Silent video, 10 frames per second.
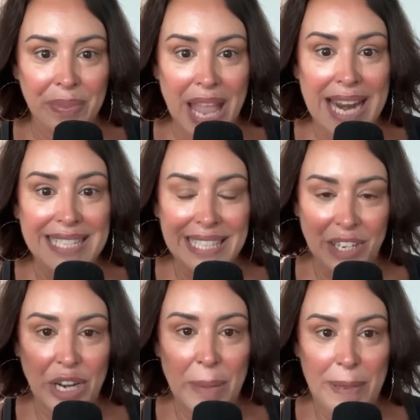And it's
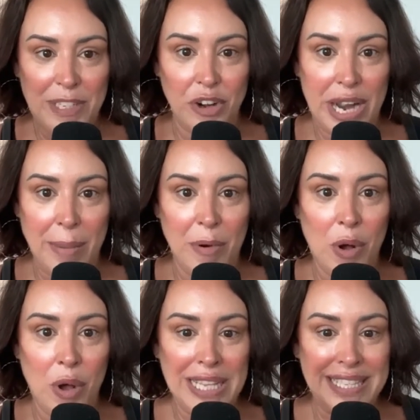literally a picture on a camera
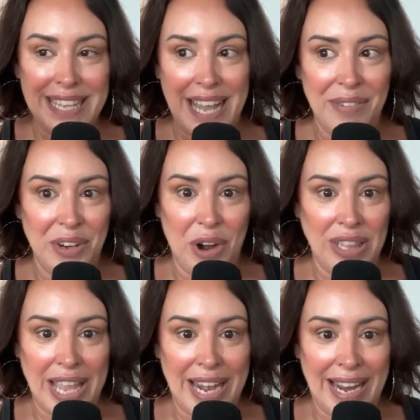roll. It's not even great
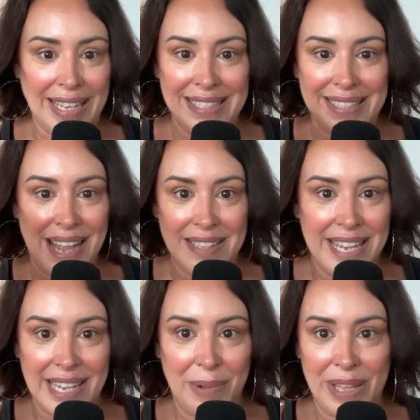lighting. It's not
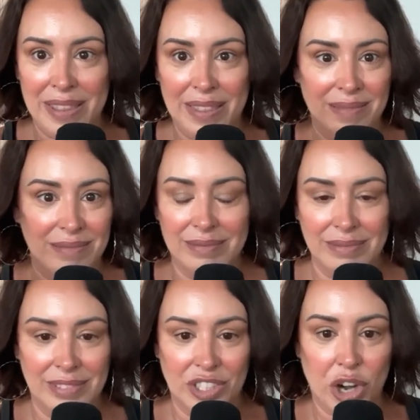taken with
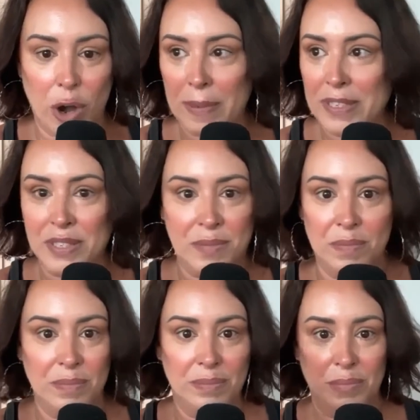the sharpest,
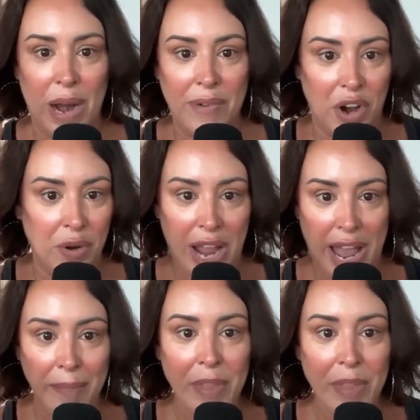whatever. Okay.